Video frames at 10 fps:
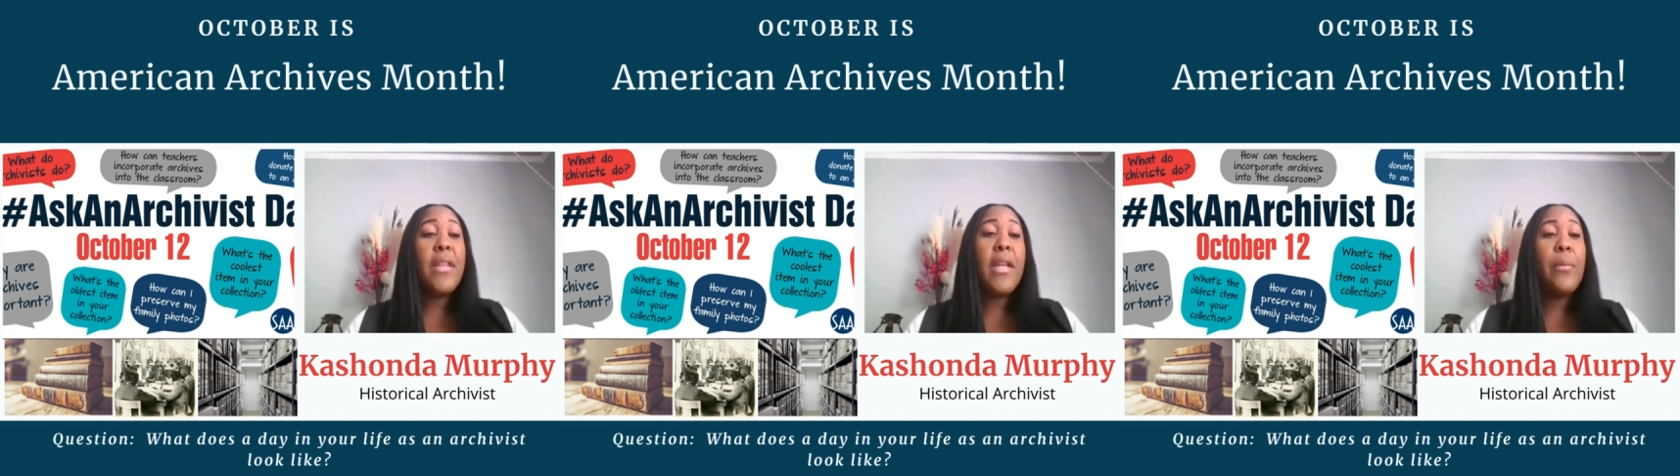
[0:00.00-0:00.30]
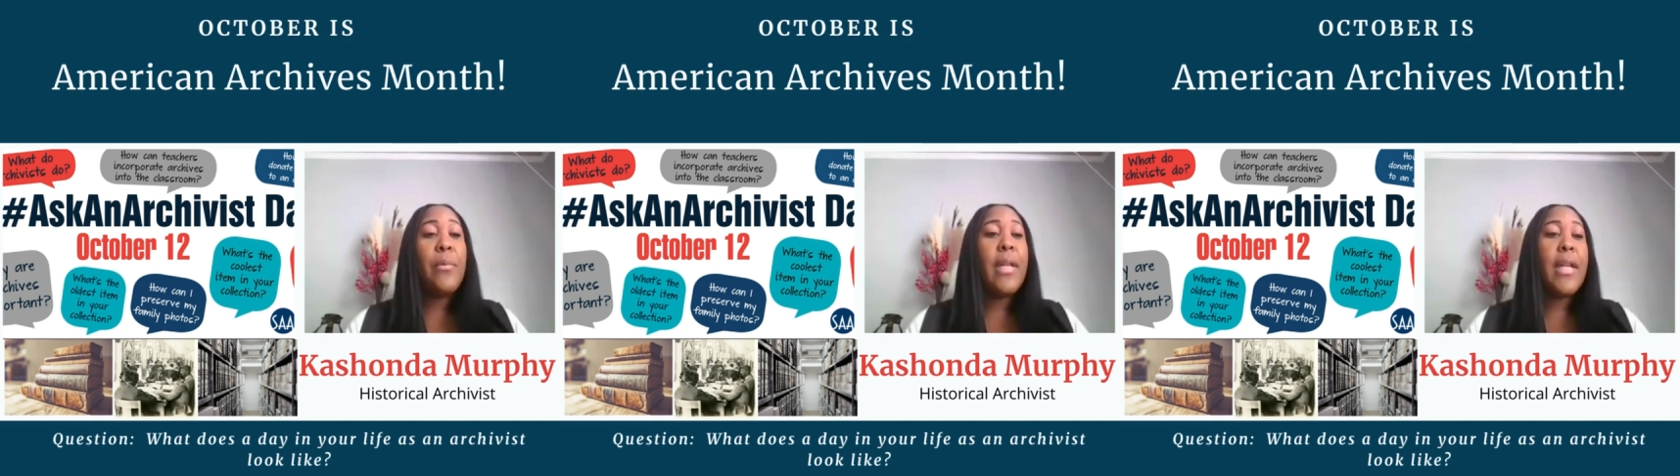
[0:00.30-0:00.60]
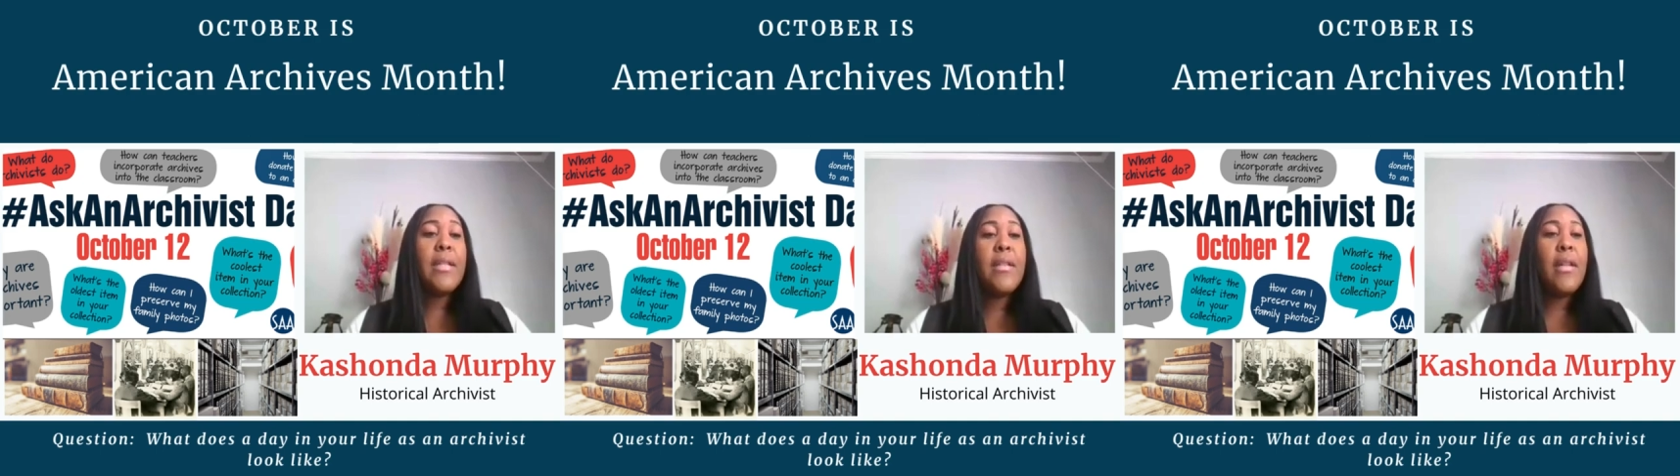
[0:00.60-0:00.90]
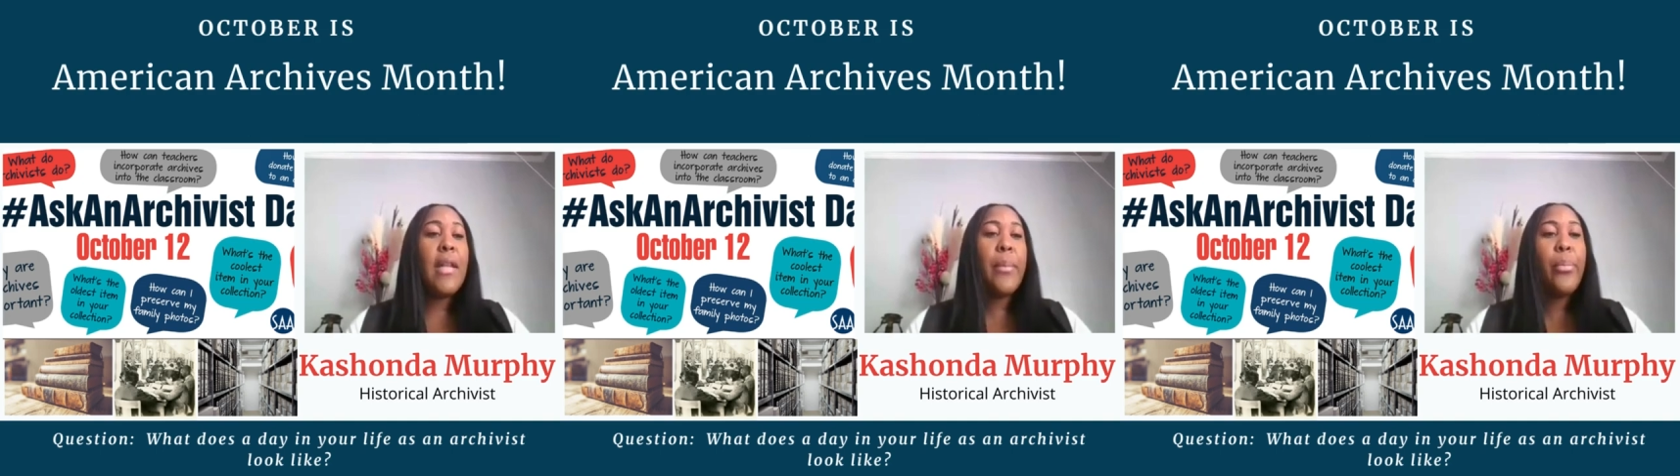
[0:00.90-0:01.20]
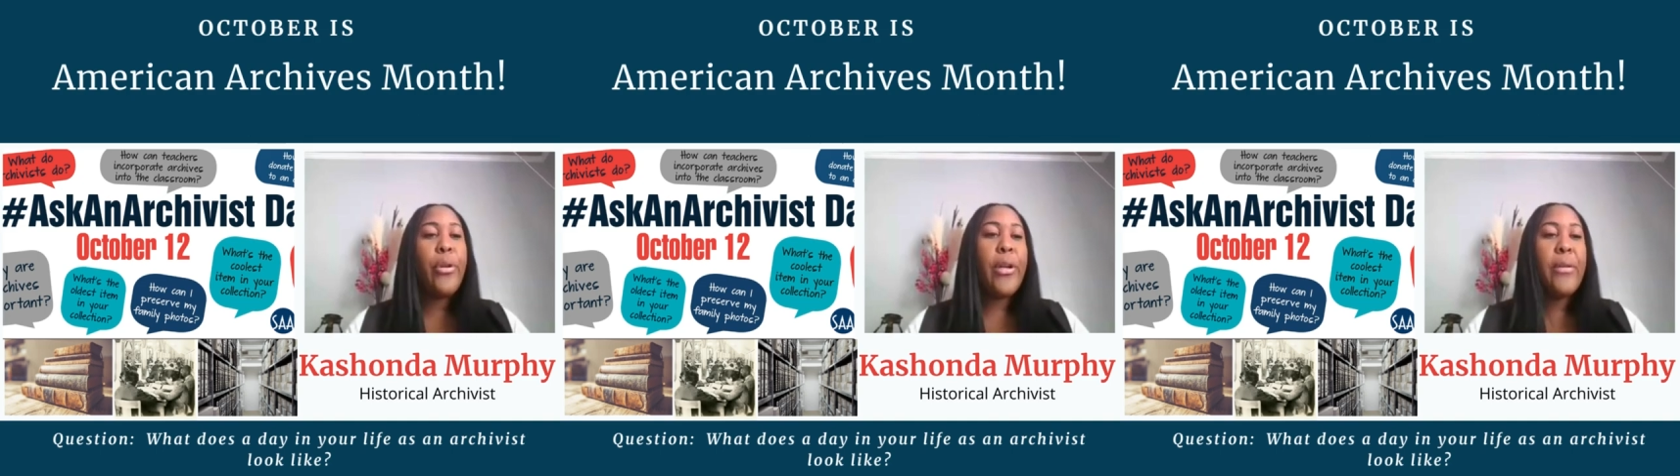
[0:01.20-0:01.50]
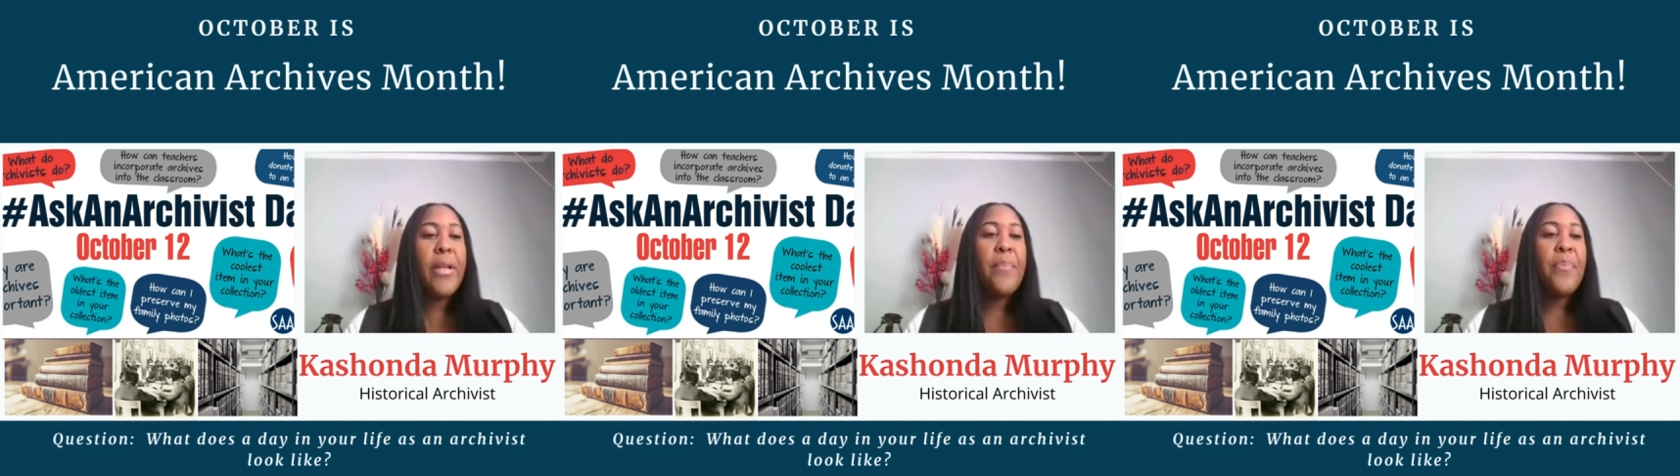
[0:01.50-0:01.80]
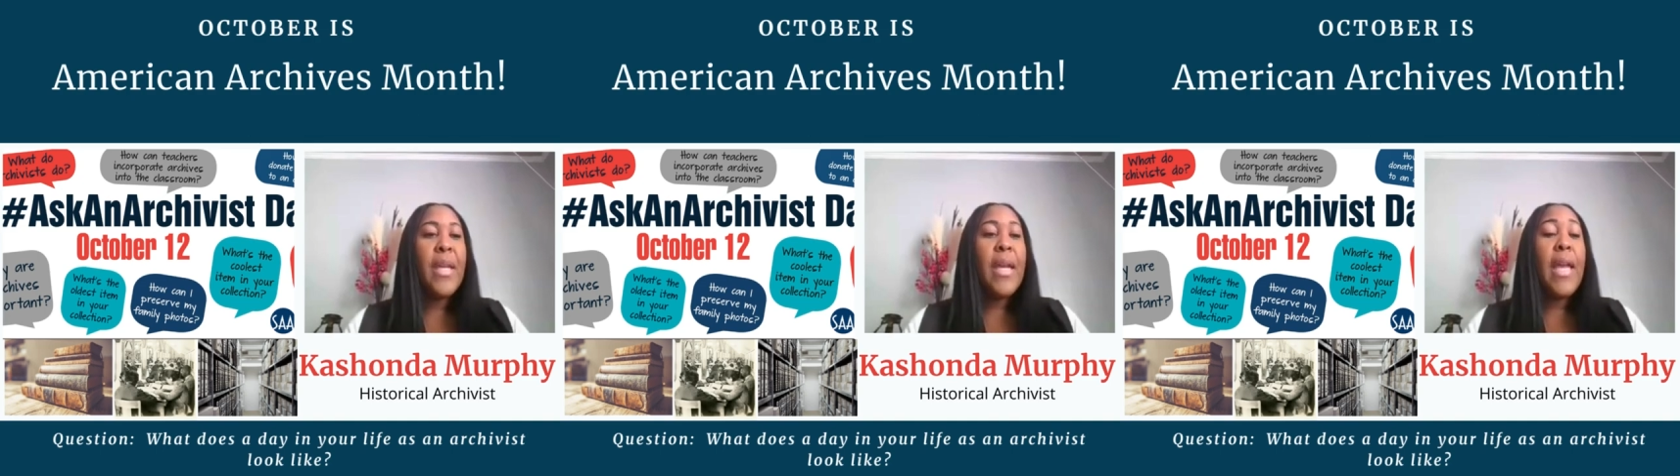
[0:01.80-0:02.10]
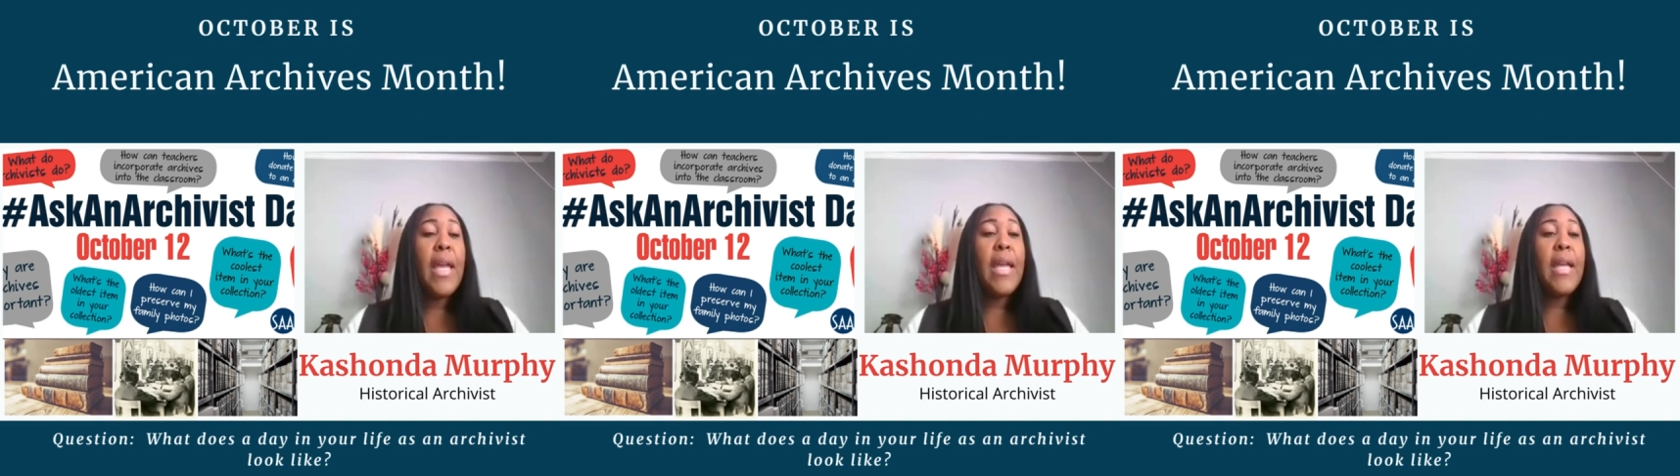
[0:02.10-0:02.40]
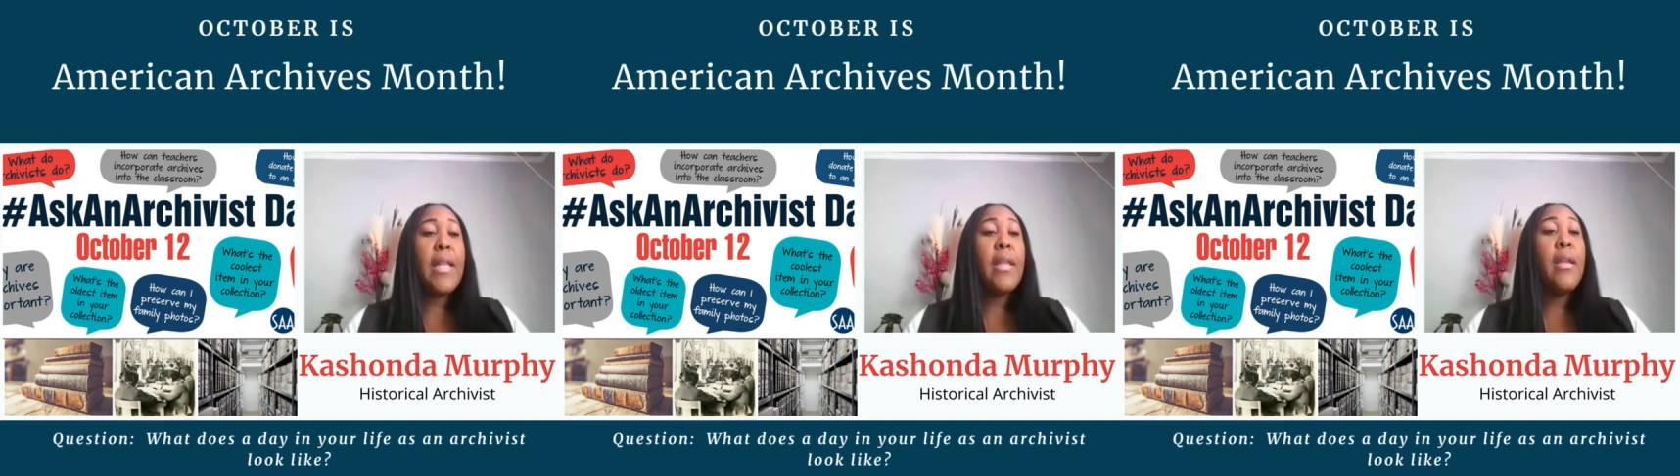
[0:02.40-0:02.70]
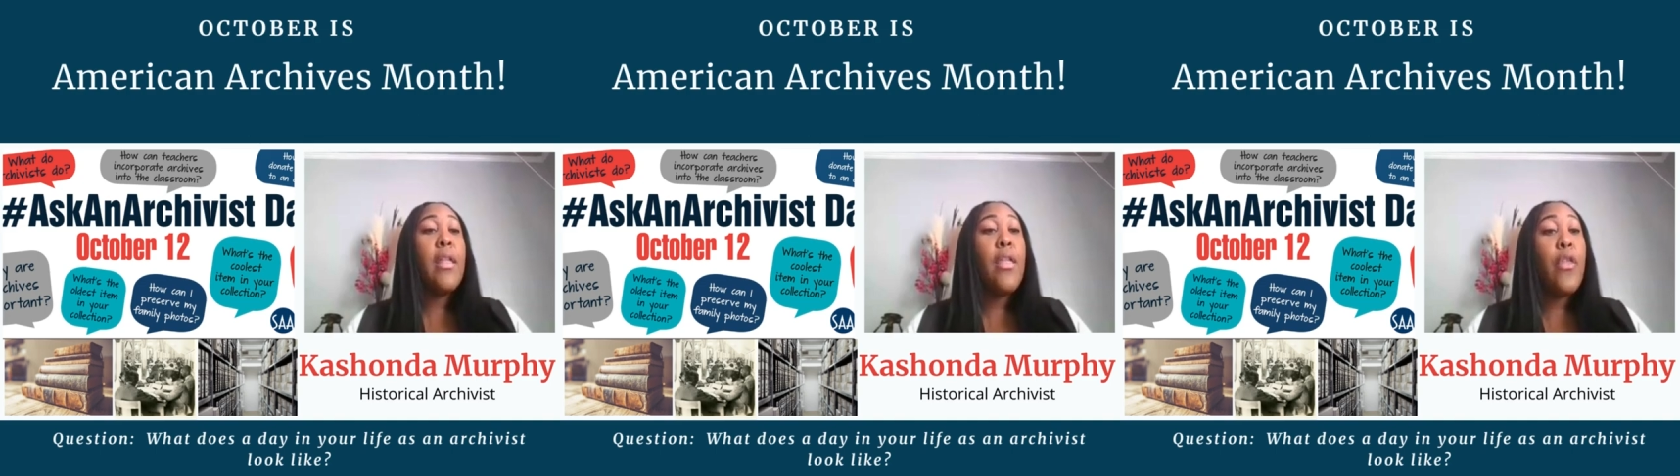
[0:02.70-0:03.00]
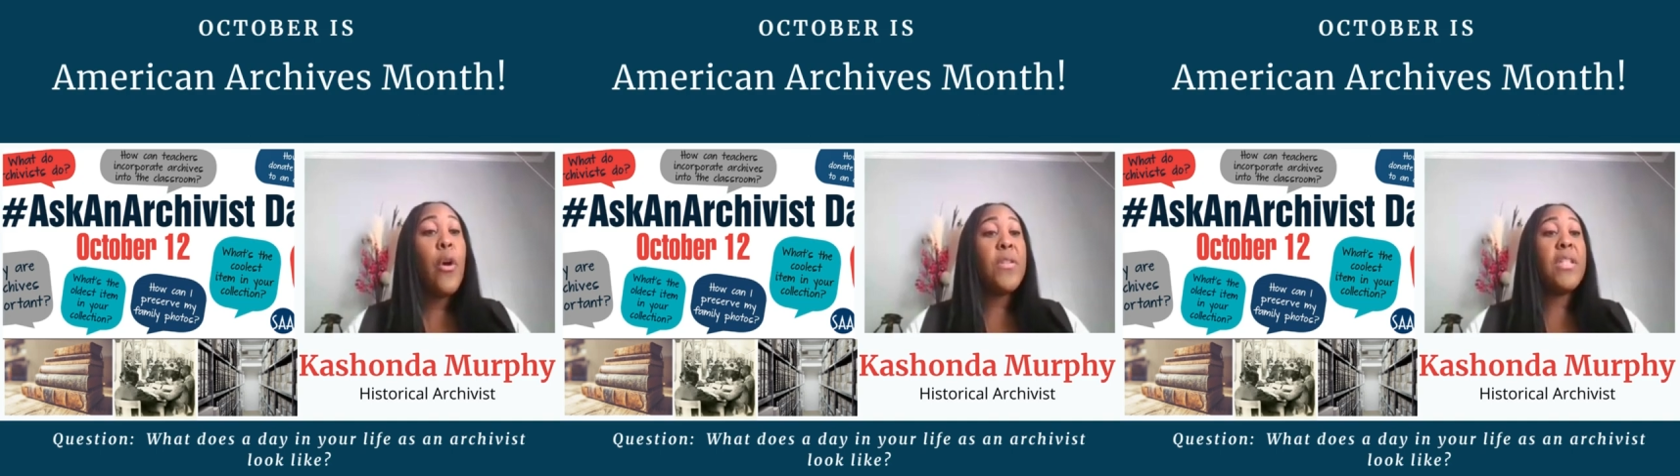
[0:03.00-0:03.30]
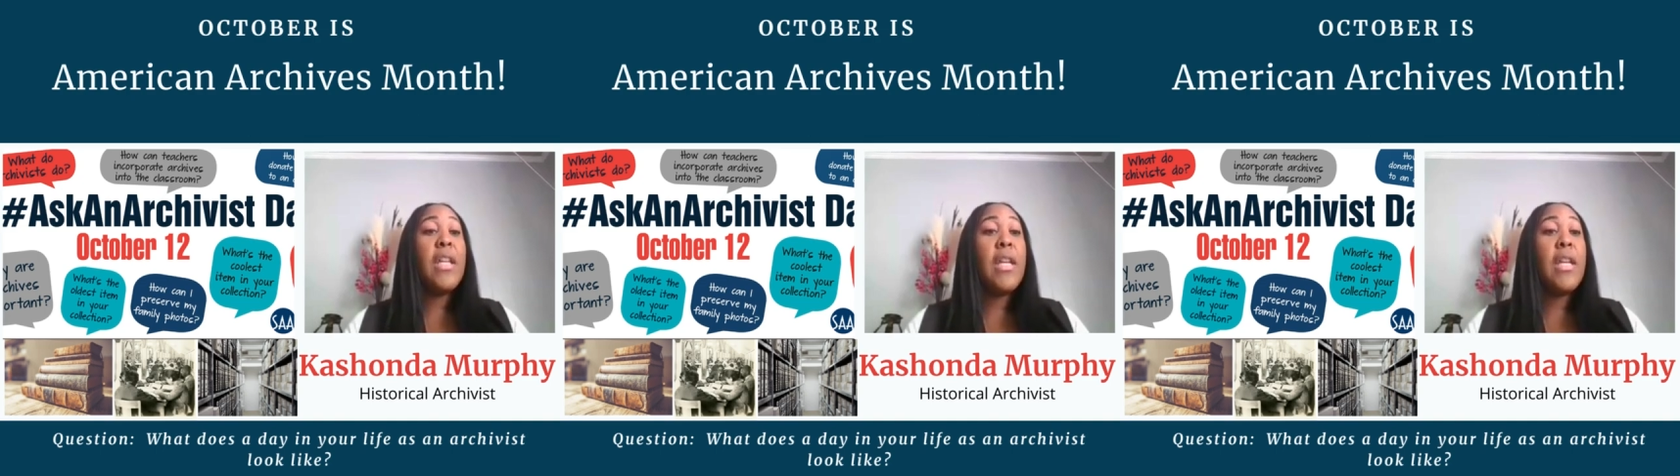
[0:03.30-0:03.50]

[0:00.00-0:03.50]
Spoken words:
theme related to the library. And those